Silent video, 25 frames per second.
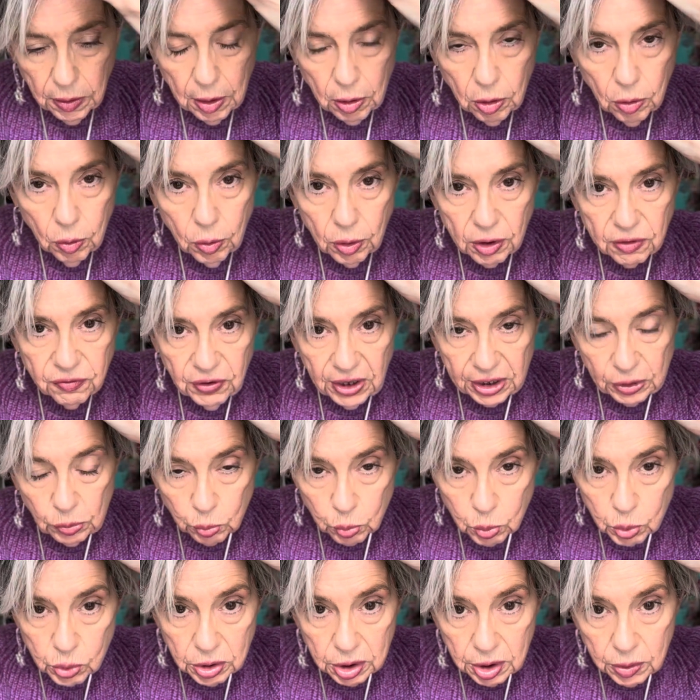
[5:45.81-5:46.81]
or if I
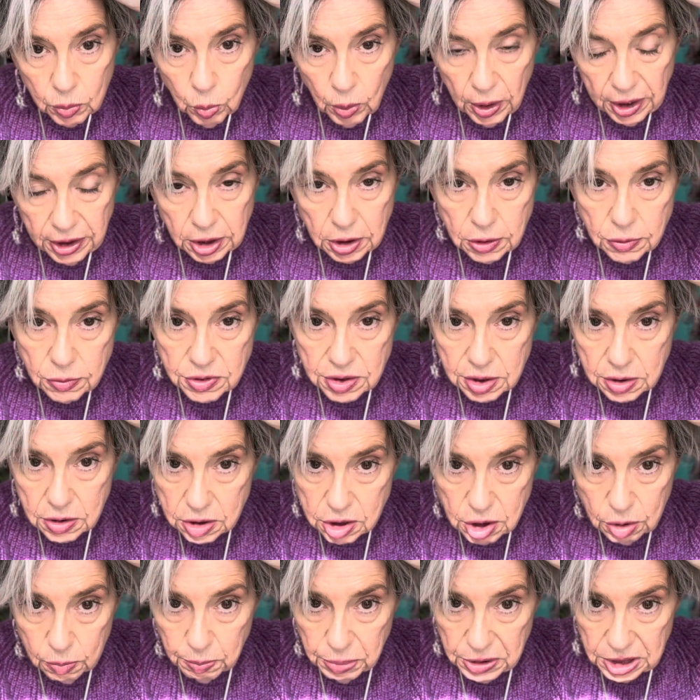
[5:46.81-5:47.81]
really want to use it
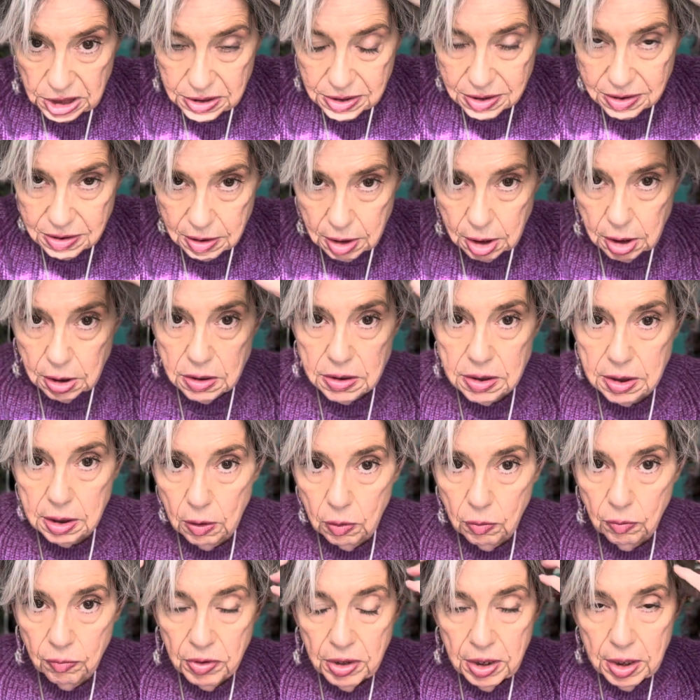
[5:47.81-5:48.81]
to piece things
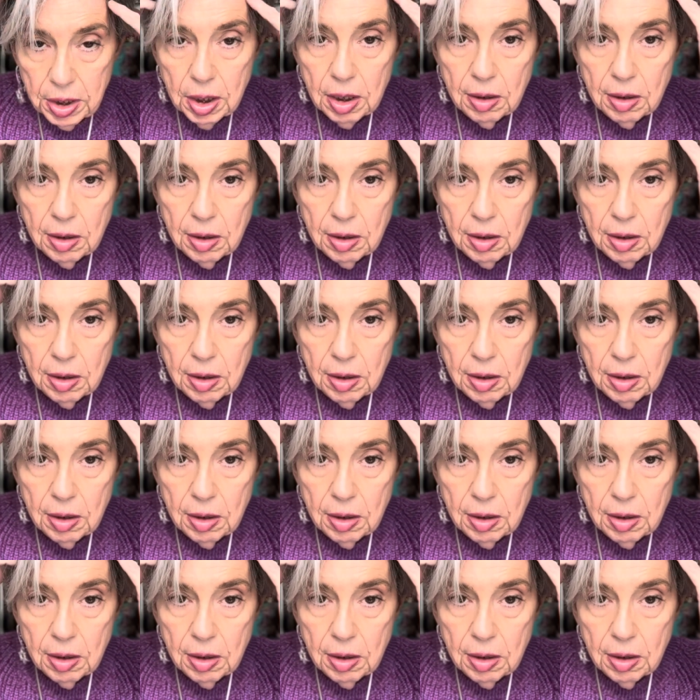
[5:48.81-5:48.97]
out.